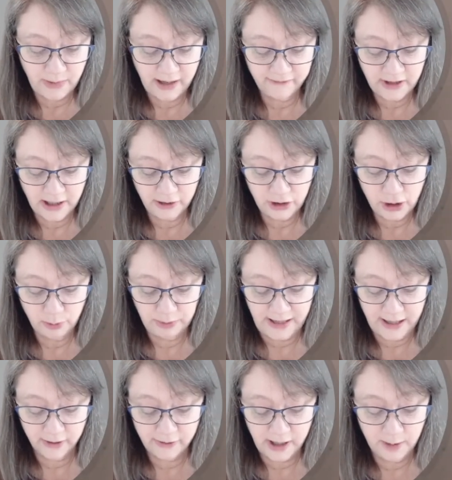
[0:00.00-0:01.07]
I've got 2
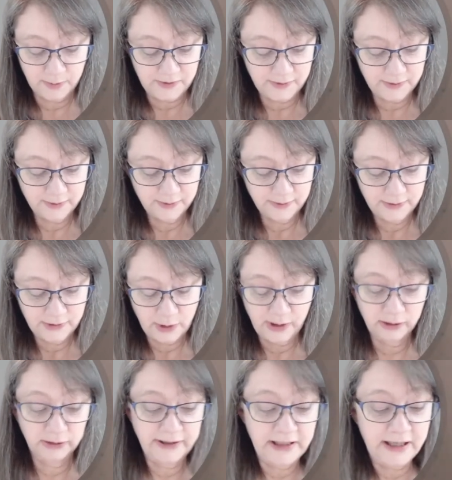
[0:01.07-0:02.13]
black grapes, so I
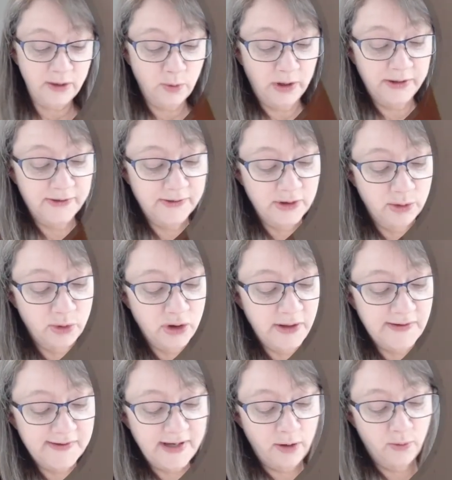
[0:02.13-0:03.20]
only need one. So I'm going to
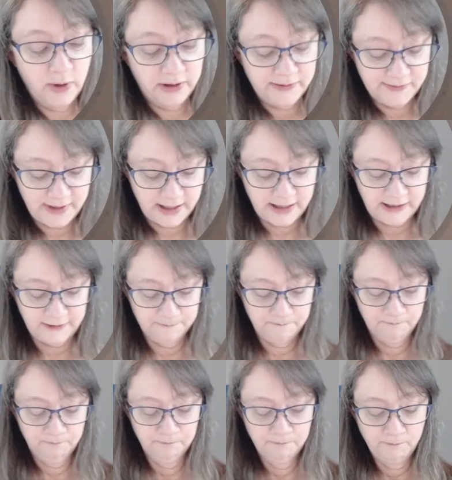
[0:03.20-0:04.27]
set one aside.
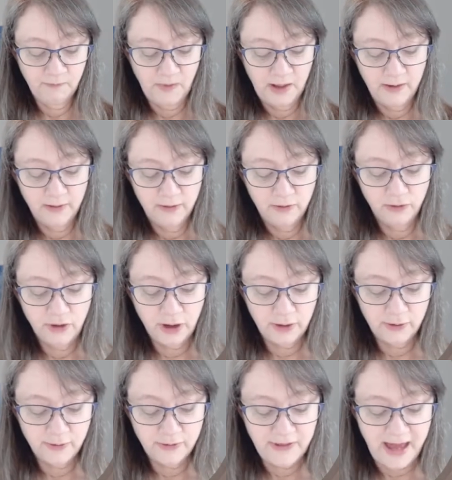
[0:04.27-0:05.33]

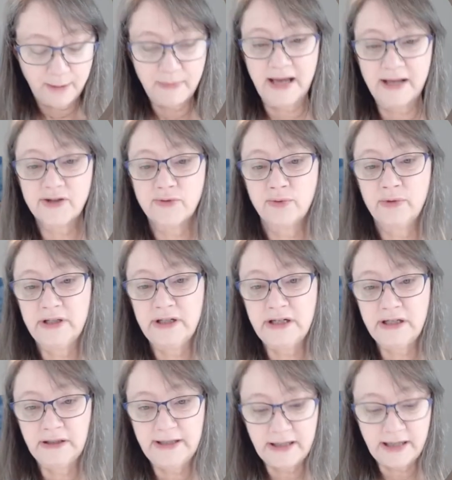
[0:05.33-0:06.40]
Though that makes
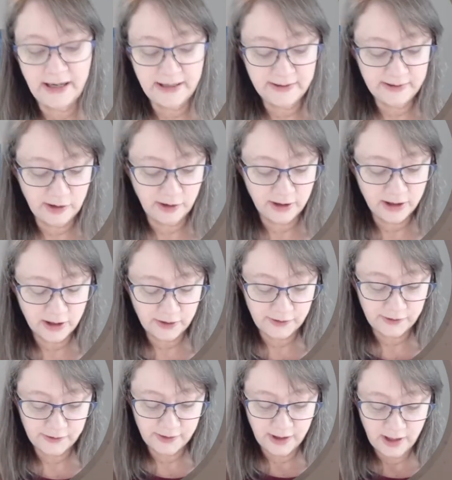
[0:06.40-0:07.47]
really nice
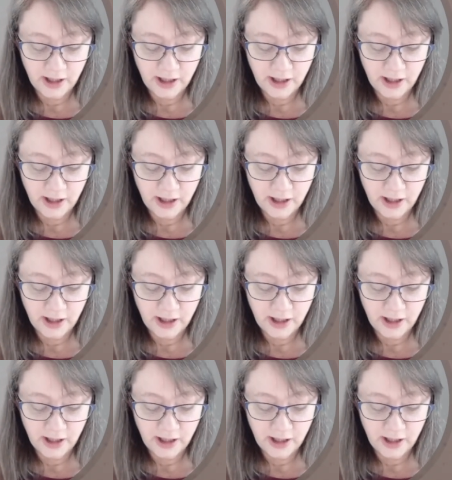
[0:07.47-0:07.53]
darks.